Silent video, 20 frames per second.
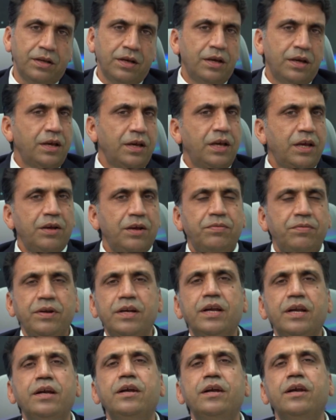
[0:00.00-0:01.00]
if he did
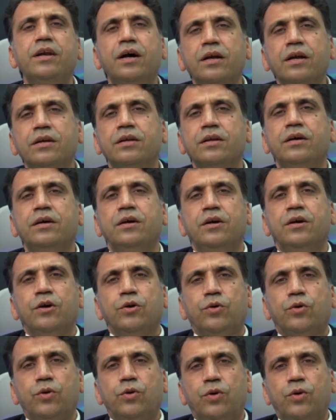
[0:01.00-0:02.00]
not
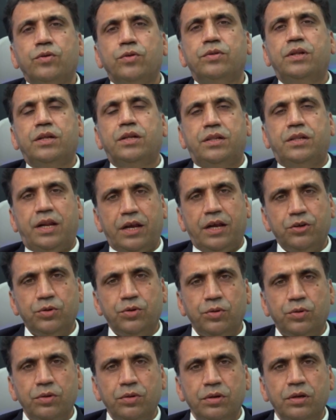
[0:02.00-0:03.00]
cross the
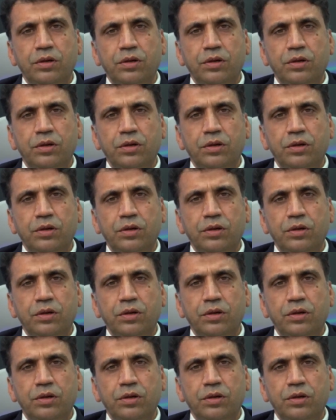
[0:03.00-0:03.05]
threshold,